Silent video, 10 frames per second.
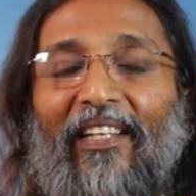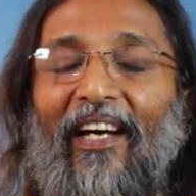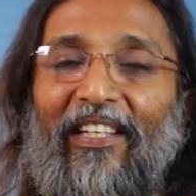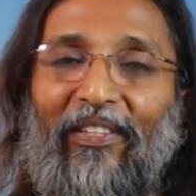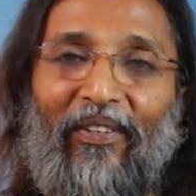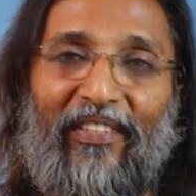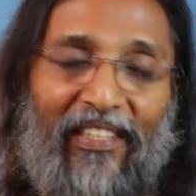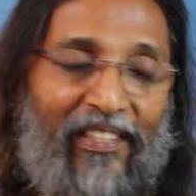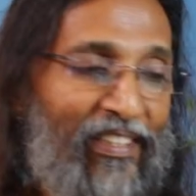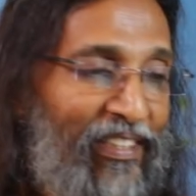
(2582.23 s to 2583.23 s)
that higher
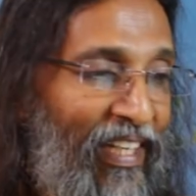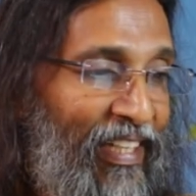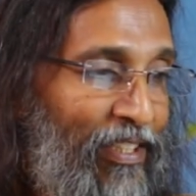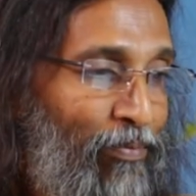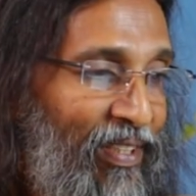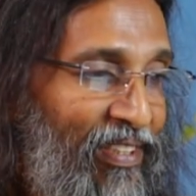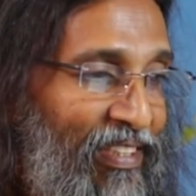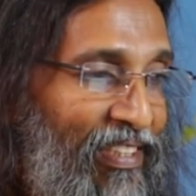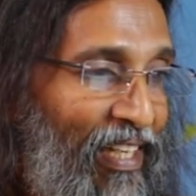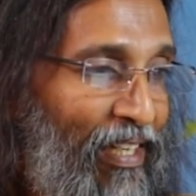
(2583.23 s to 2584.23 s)
consciousness can express
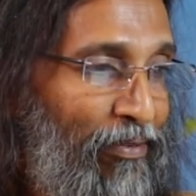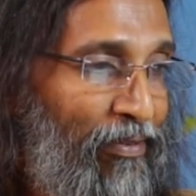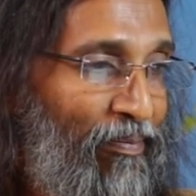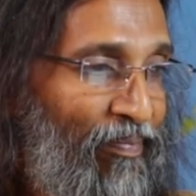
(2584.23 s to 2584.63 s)
itself.